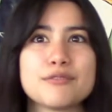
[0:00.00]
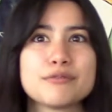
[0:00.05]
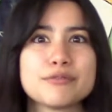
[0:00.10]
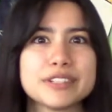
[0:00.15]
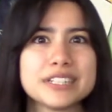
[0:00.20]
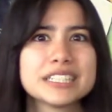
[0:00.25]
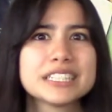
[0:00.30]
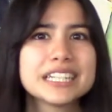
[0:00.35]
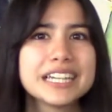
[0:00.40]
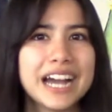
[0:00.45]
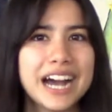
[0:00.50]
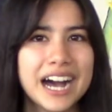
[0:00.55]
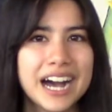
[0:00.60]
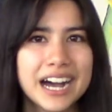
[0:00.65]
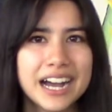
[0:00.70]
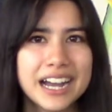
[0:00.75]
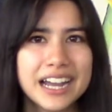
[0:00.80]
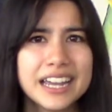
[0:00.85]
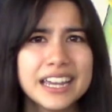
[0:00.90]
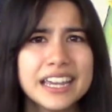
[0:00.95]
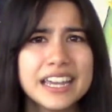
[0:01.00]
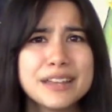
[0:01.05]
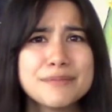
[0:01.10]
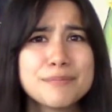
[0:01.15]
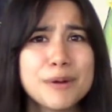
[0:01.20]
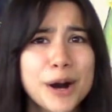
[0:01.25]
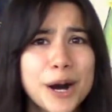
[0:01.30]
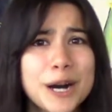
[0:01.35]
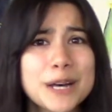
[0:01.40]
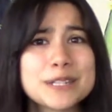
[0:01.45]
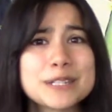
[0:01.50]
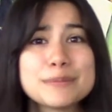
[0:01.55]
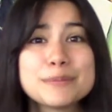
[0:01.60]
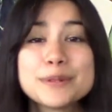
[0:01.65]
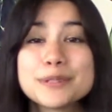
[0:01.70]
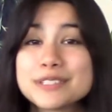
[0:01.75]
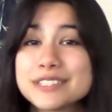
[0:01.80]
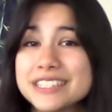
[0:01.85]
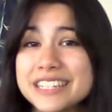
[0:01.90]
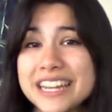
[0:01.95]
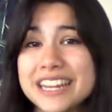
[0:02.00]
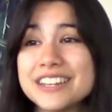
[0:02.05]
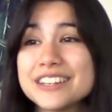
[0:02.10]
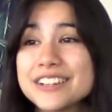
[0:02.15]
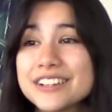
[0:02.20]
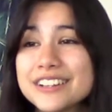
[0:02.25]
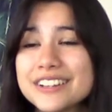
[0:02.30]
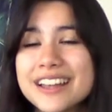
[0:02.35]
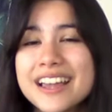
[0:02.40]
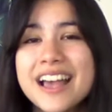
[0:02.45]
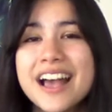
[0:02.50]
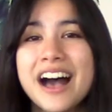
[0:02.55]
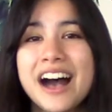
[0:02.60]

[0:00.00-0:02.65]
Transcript: really high, impossible standard